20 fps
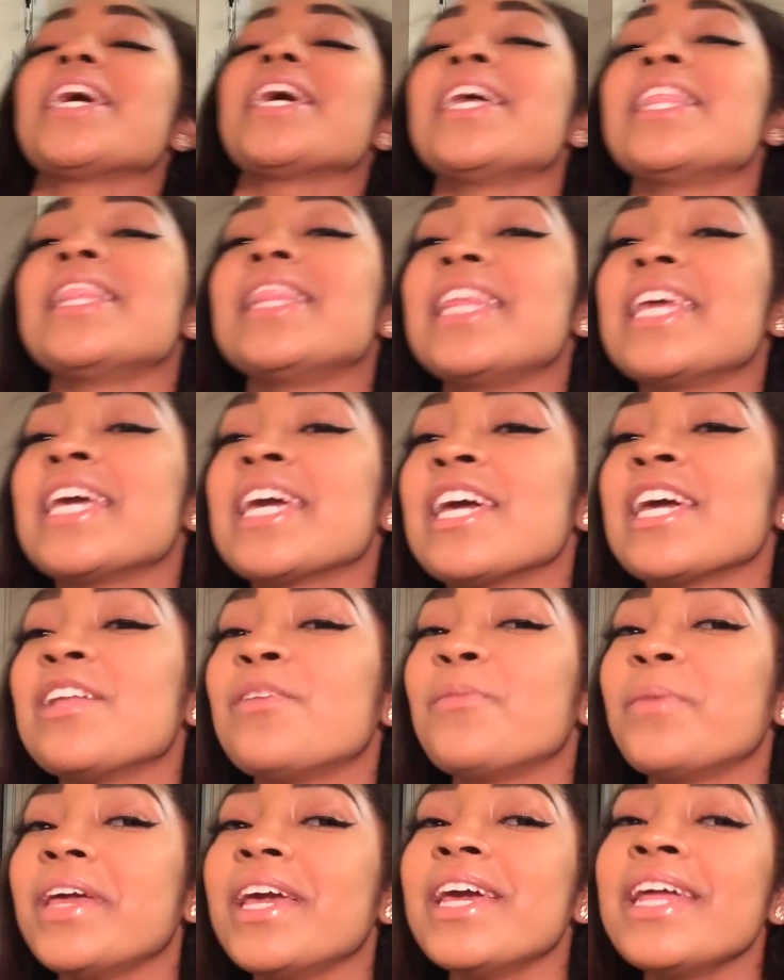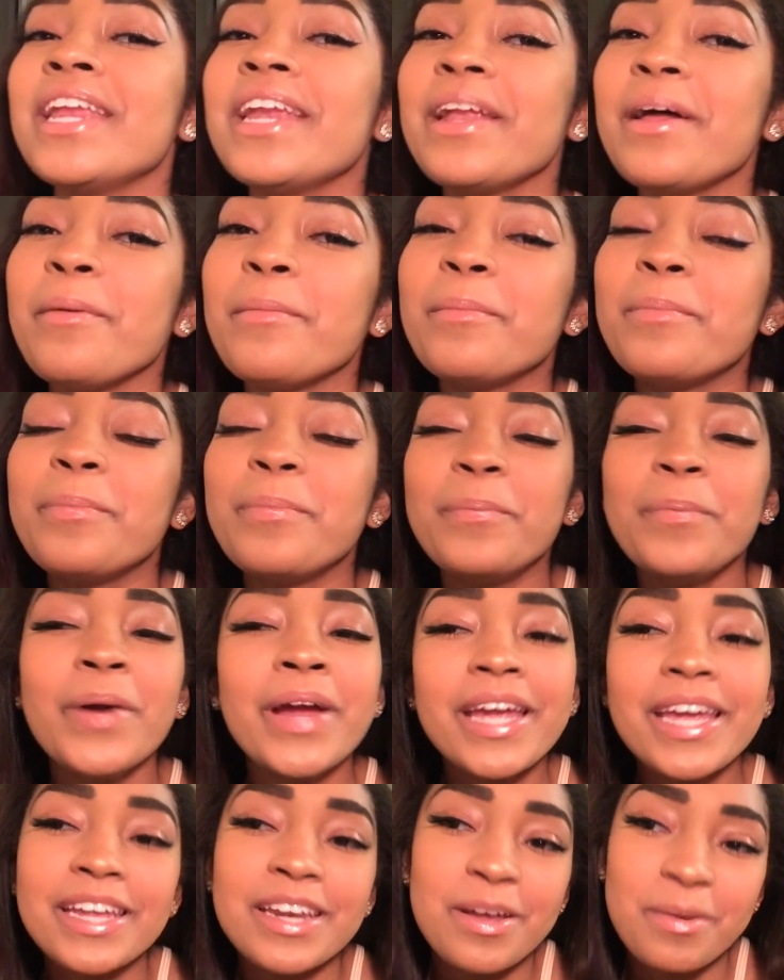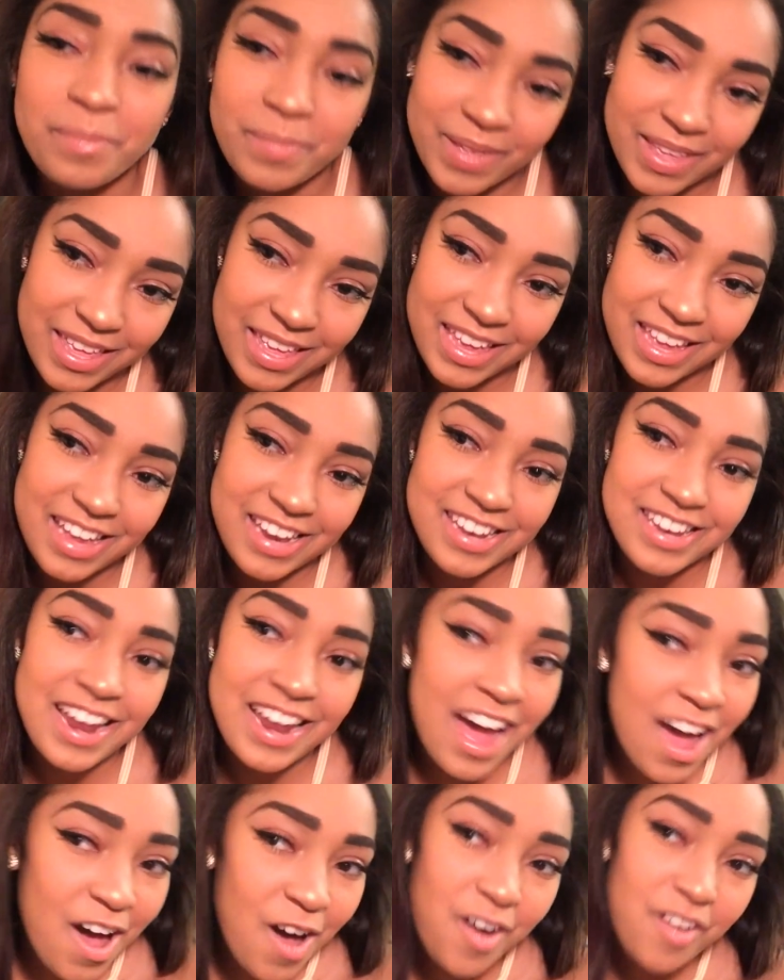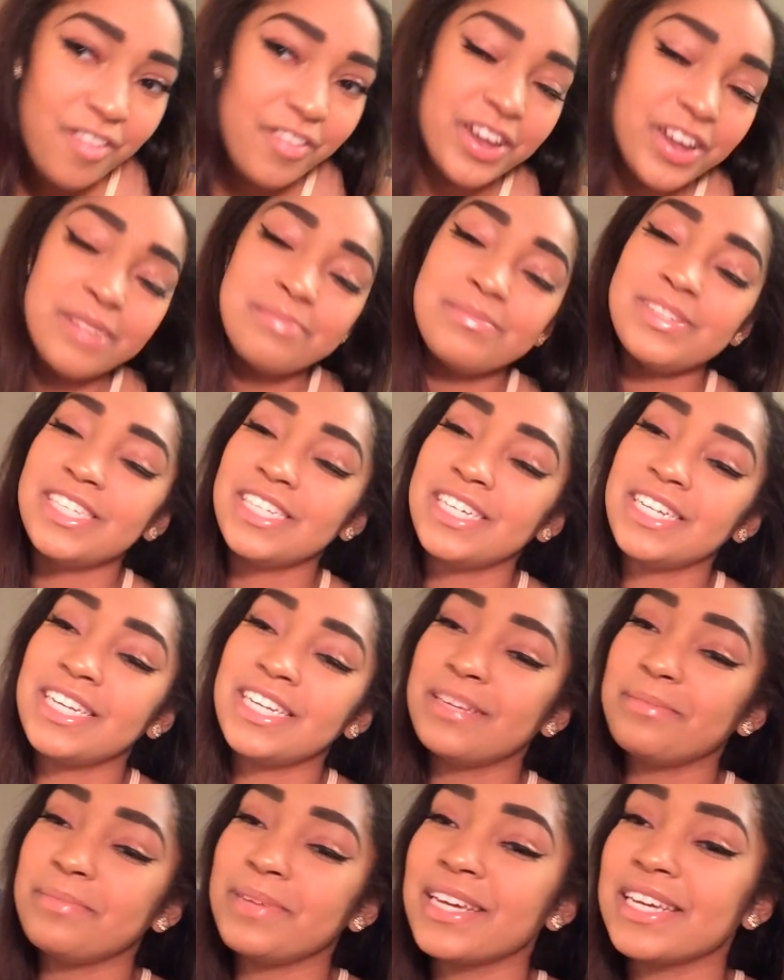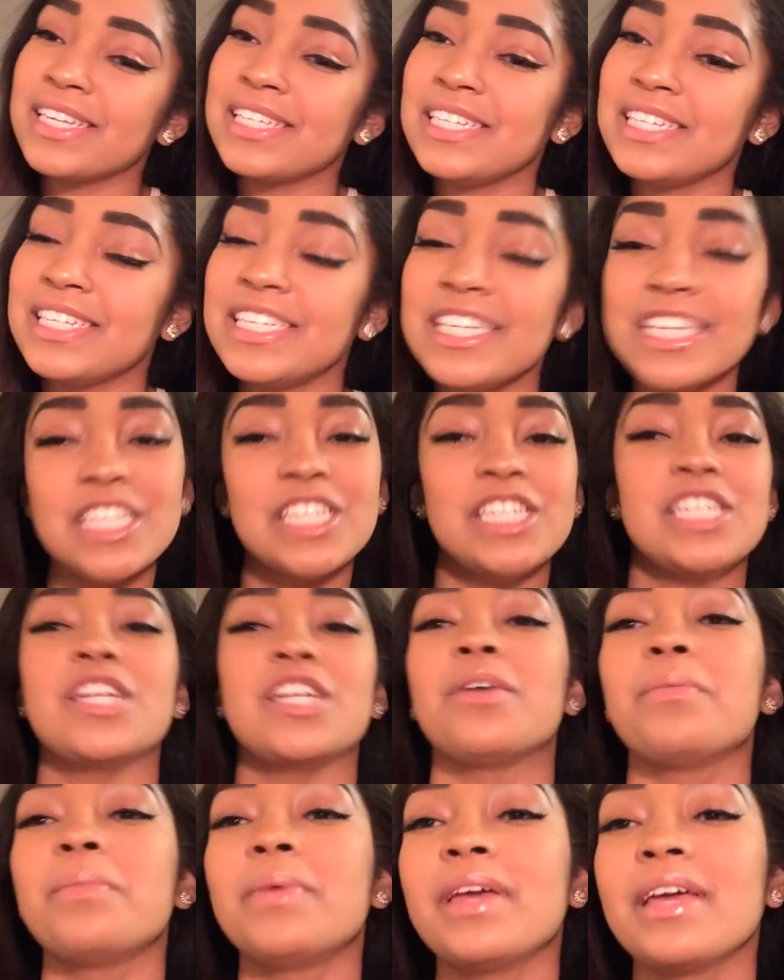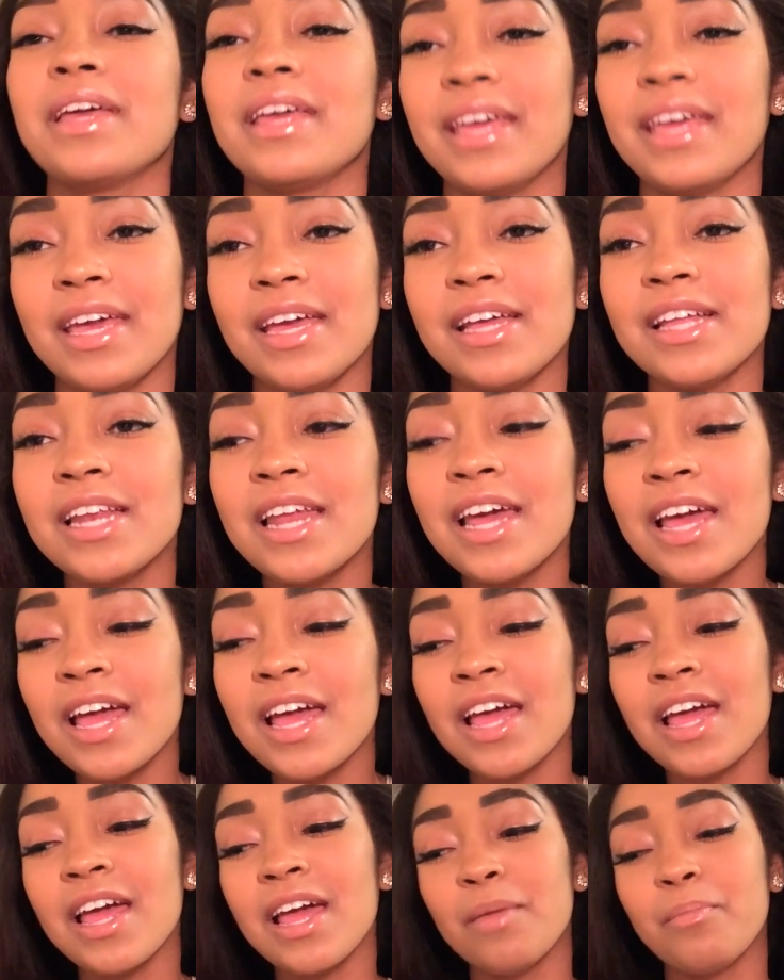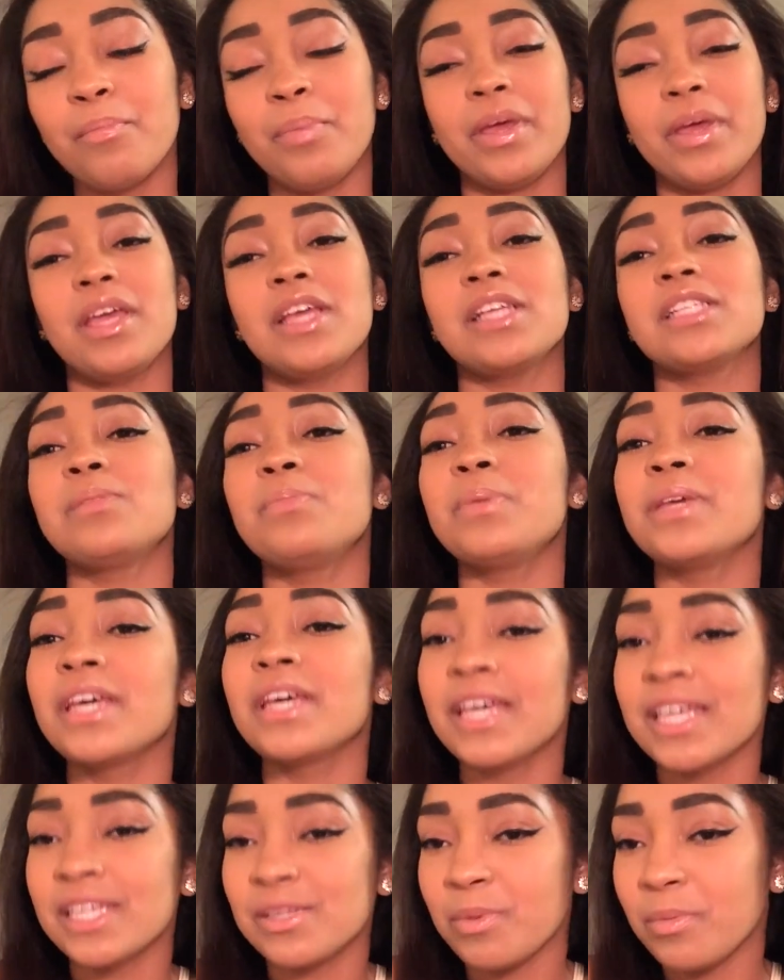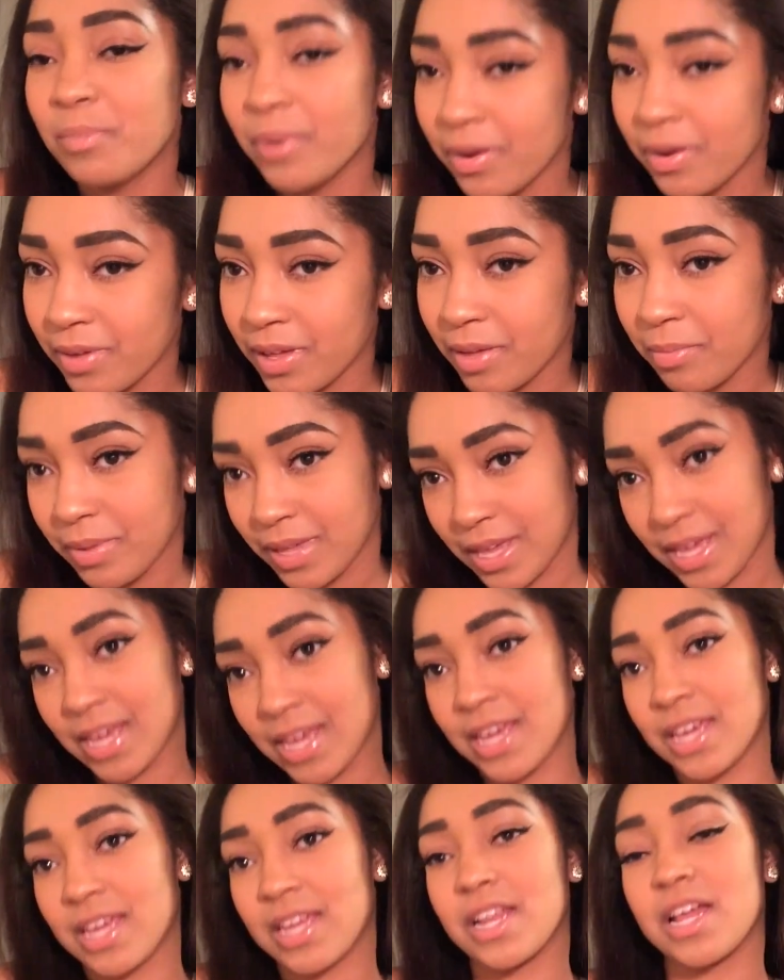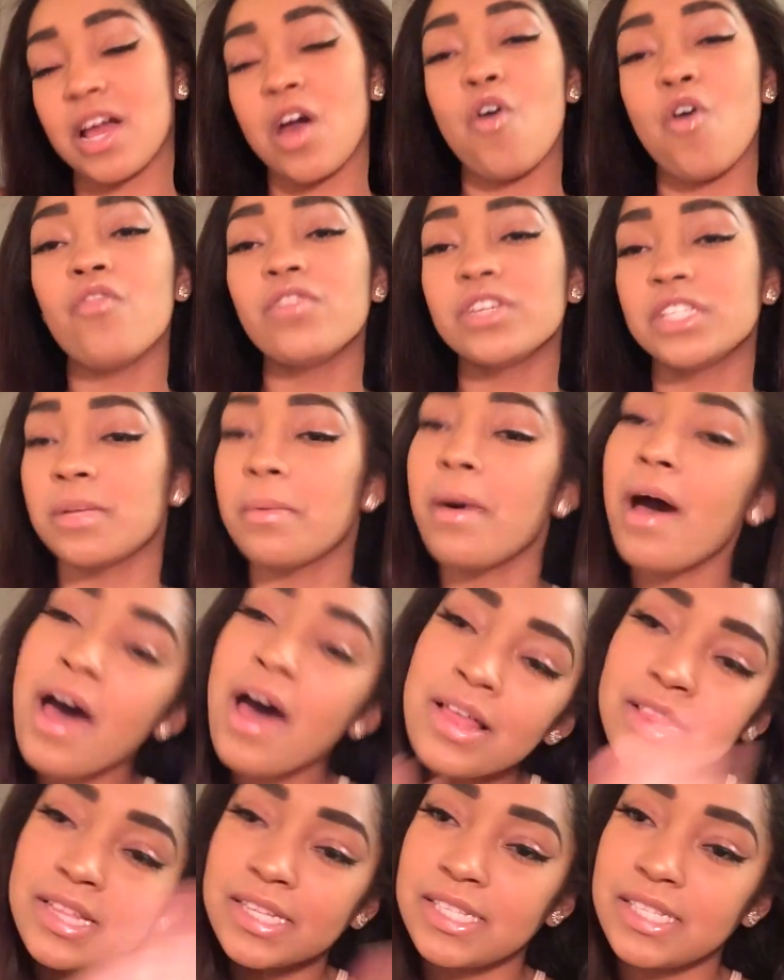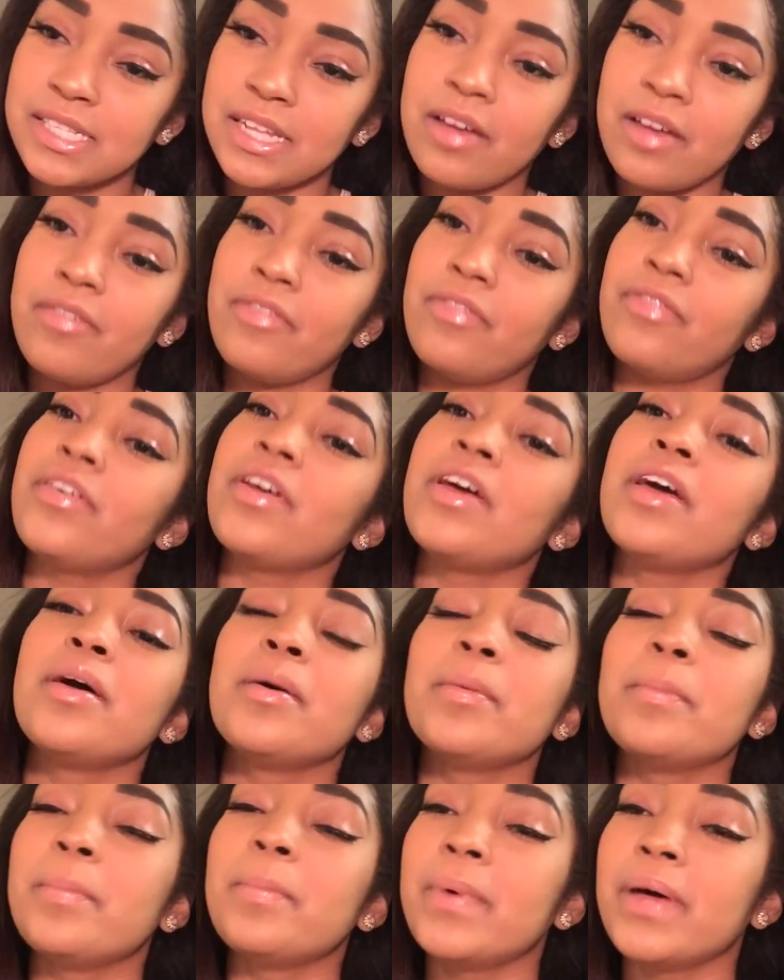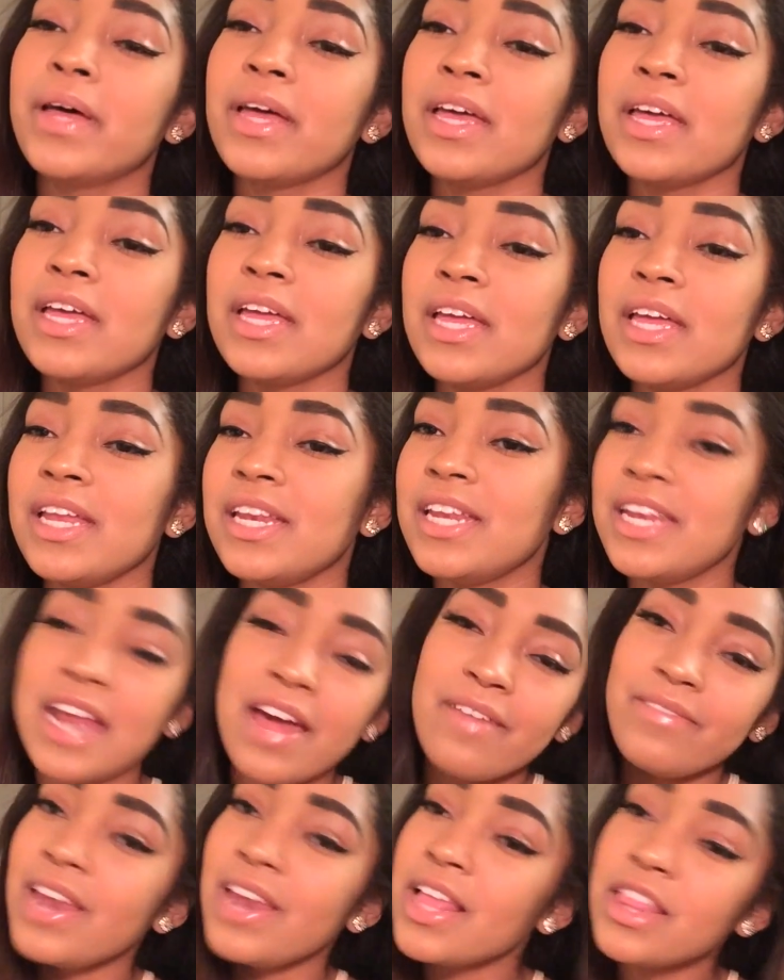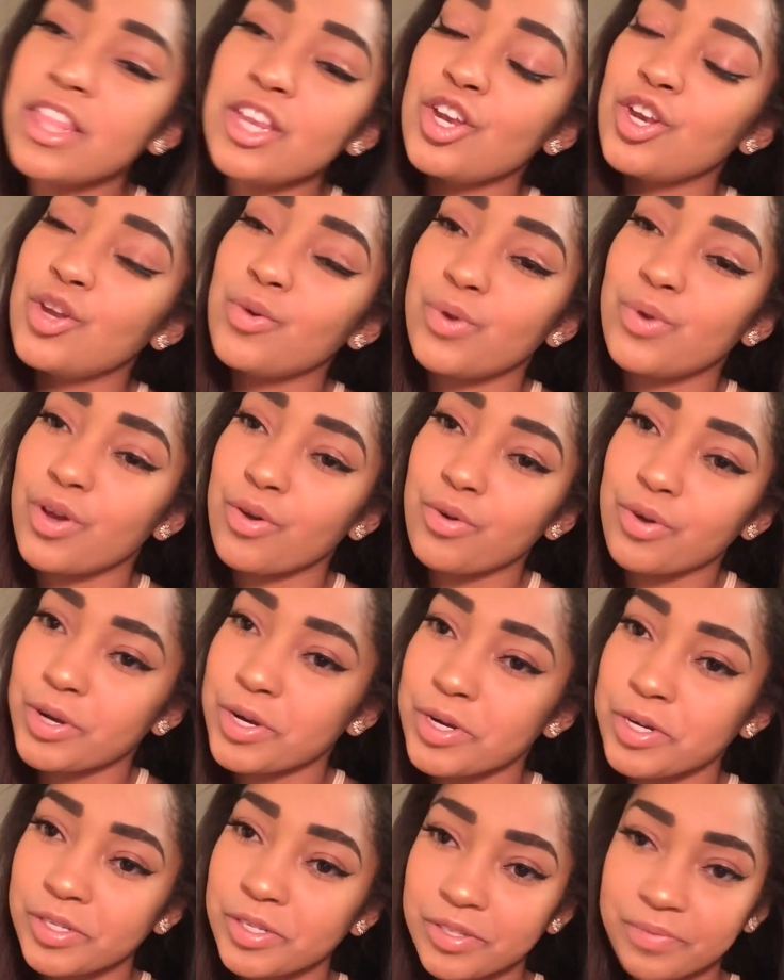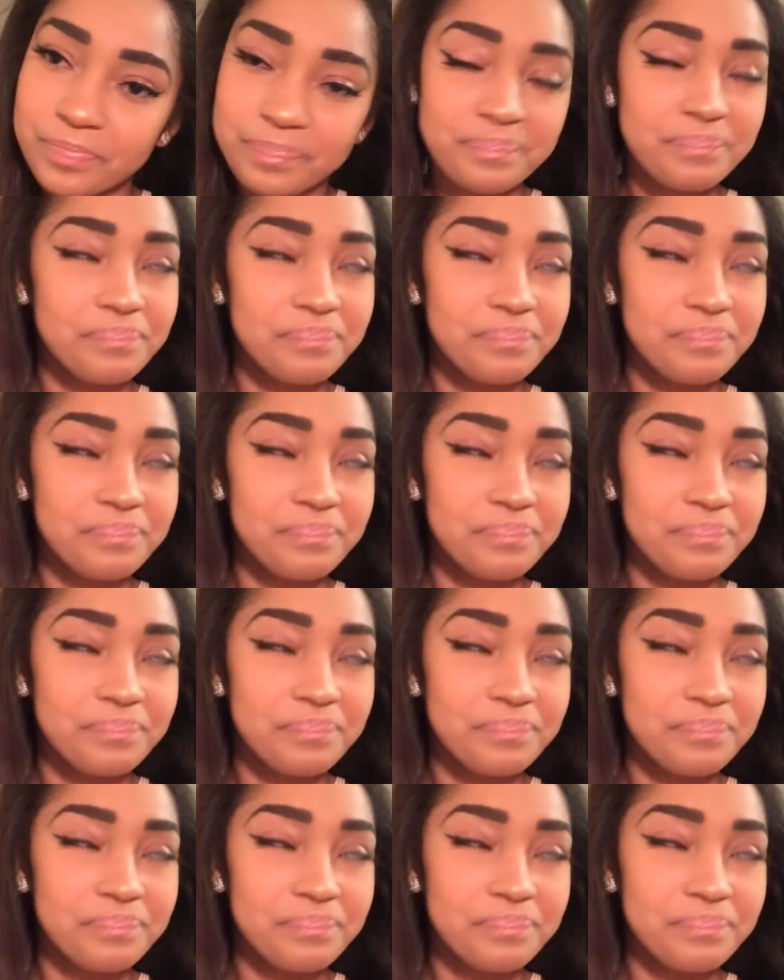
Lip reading: And then we ended up breaking up again. Not over him cheating, because he didn't cheat on me again. But it's because we broke up again over some other stuff. But it didn't have nothing to do with no girls.